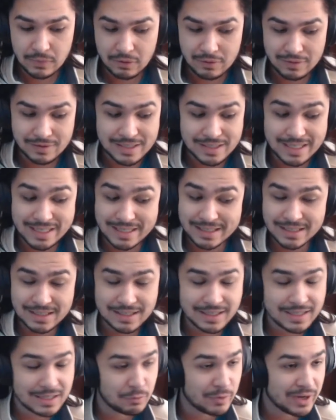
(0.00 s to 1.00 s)
Is this the
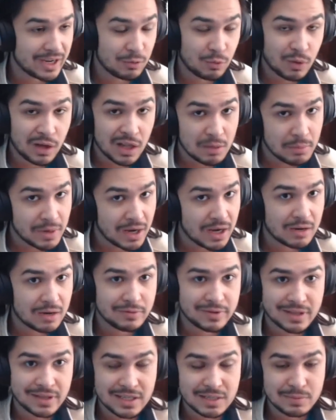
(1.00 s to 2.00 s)
season we get Wally back
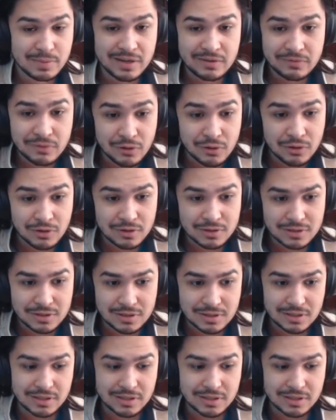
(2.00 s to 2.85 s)
with the Speed Force?